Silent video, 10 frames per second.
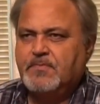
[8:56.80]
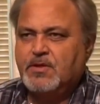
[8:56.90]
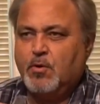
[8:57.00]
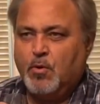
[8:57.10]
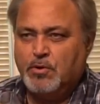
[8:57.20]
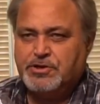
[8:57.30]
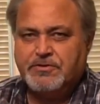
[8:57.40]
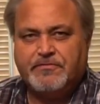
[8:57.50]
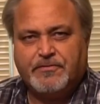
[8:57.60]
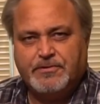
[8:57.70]
The
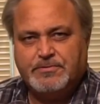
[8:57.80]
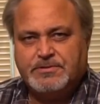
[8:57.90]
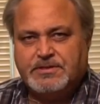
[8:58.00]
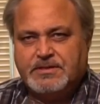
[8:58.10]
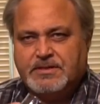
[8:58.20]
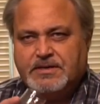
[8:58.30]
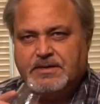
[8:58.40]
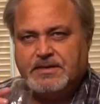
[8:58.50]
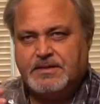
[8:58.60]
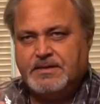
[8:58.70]
orchid fruits and
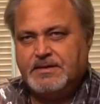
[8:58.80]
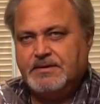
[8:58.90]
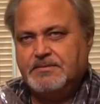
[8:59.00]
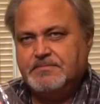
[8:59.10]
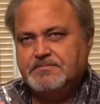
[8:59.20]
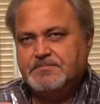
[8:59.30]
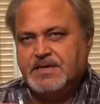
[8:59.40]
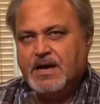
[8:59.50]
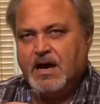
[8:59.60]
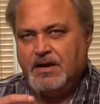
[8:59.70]
the
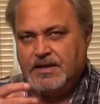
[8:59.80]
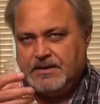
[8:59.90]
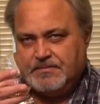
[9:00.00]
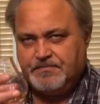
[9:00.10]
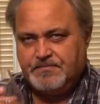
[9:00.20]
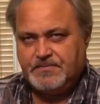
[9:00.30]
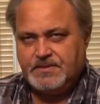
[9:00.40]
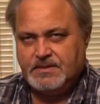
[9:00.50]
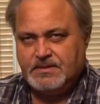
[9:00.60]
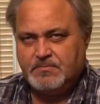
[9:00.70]
honey
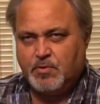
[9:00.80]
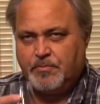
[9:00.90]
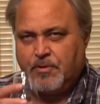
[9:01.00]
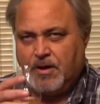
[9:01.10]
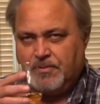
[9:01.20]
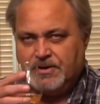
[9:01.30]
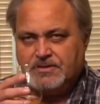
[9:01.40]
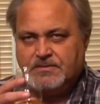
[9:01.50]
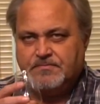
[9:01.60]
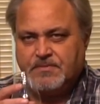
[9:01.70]
is more prominent